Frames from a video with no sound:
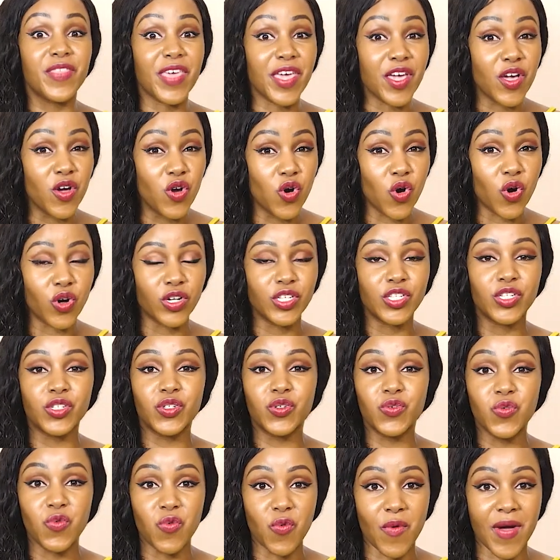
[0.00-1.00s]
they got
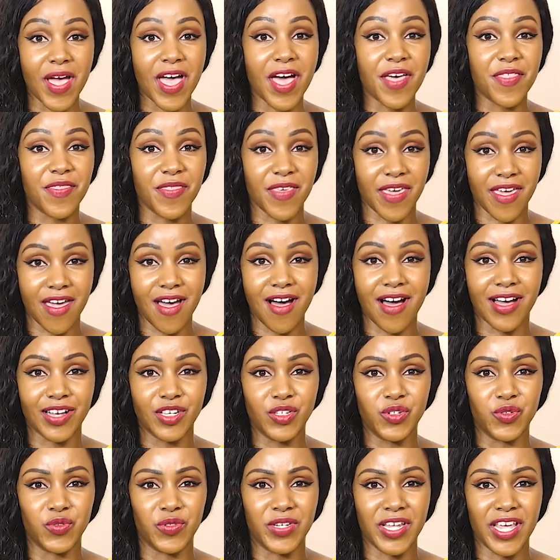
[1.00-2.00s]
to where they are
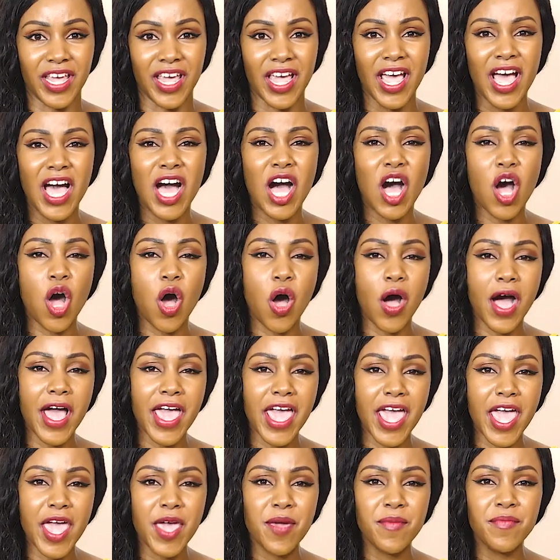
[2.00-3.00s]
today. Our
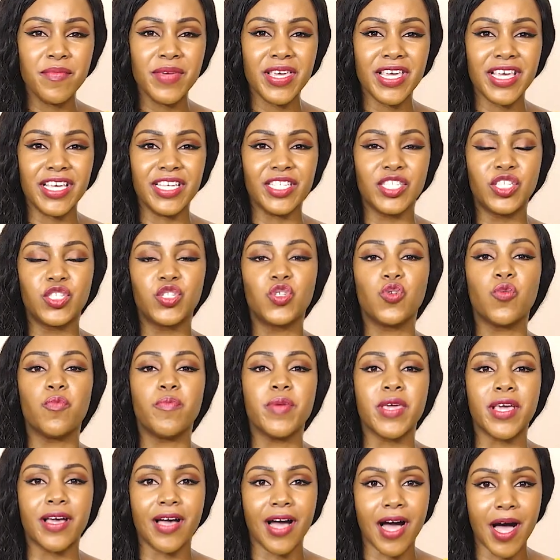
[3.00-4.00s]
aim is to
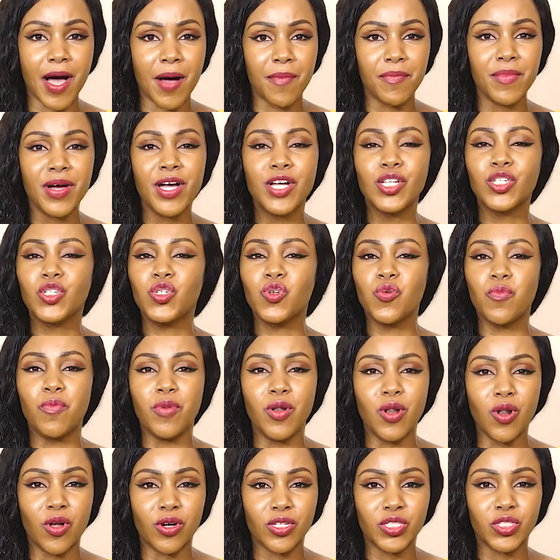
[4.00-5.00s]
become, to
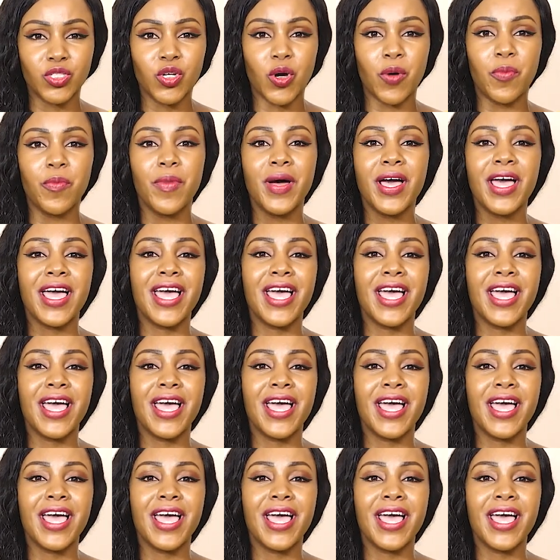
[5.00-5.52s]
blossom,